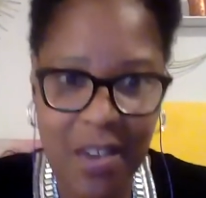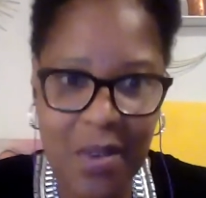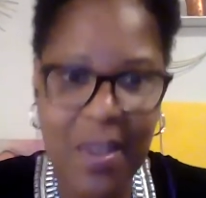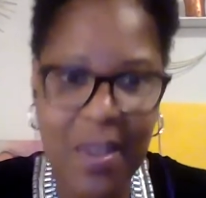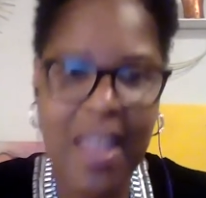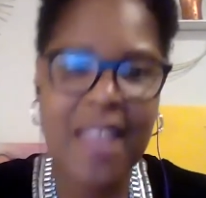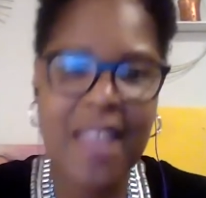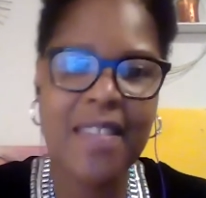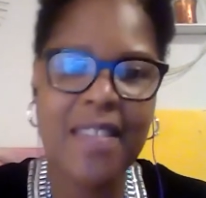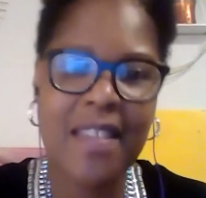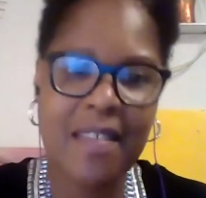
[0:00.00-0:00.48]

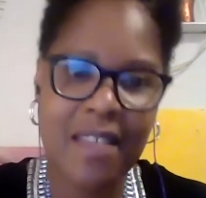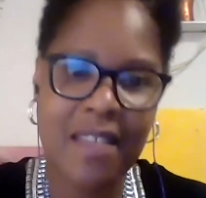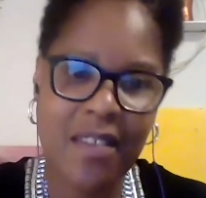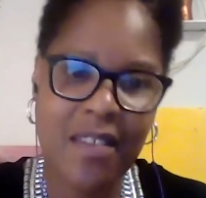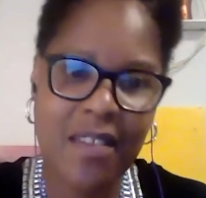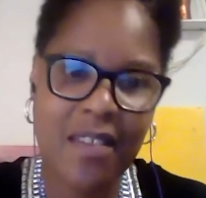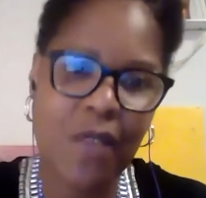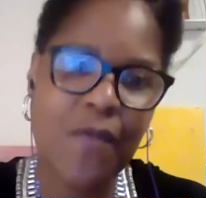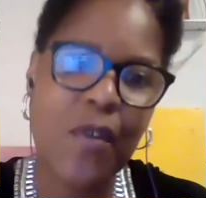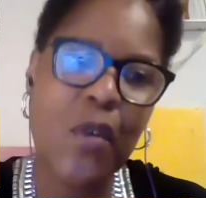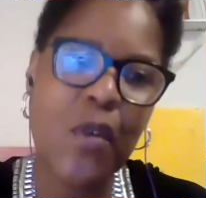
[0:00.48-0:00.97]
Okay, this is
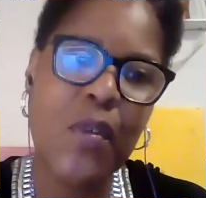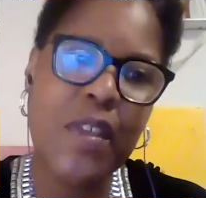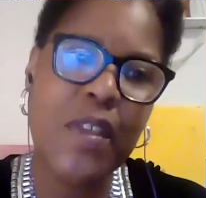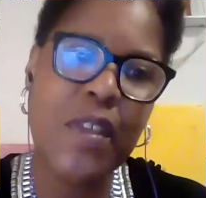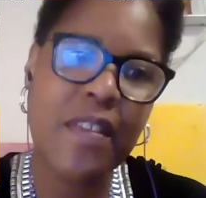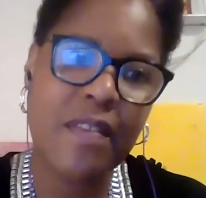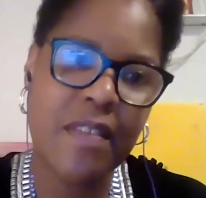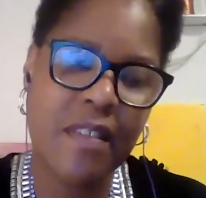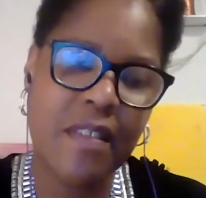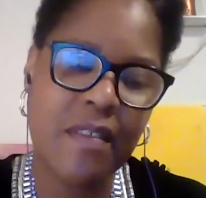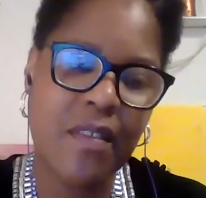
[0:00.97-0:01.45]
our
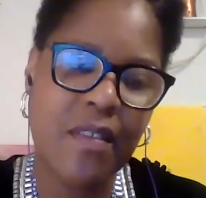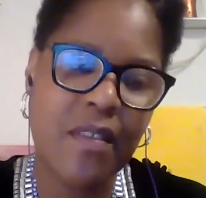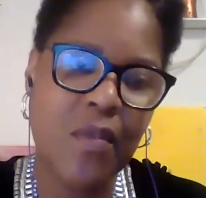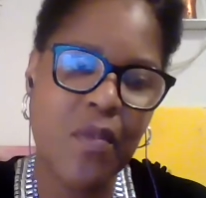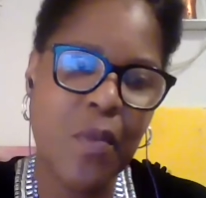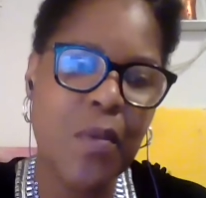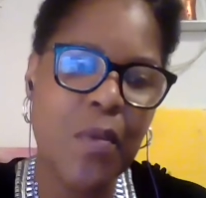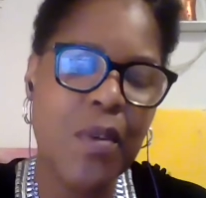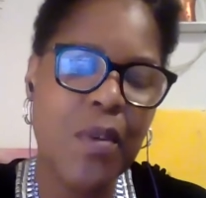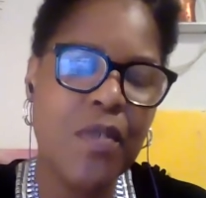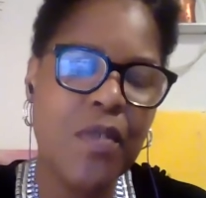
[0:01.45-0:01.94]
focus, this is
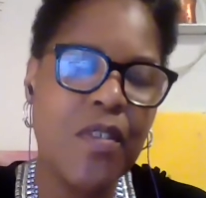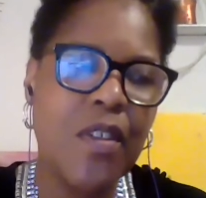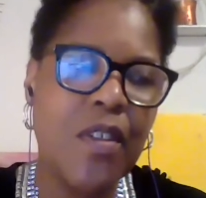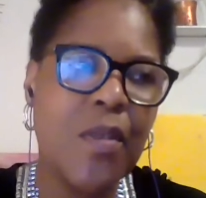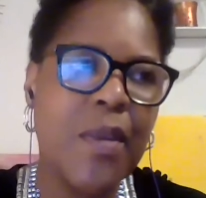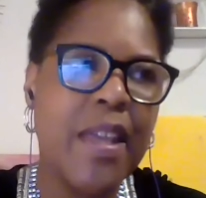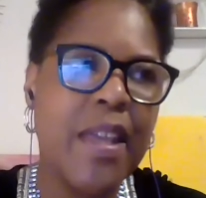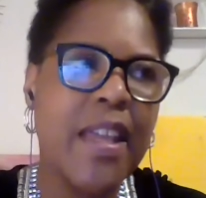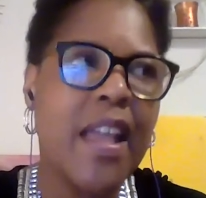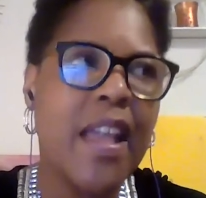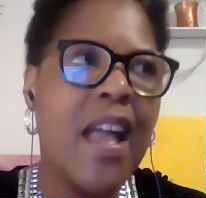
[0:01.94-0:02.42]
what we're
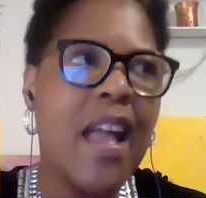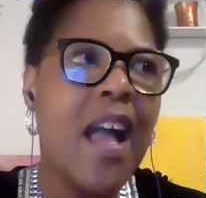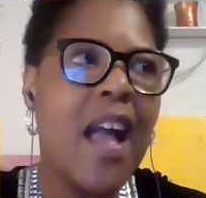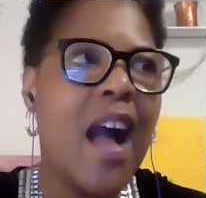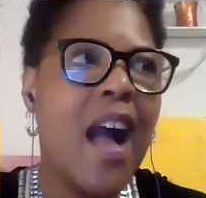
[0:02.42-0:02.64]
doing.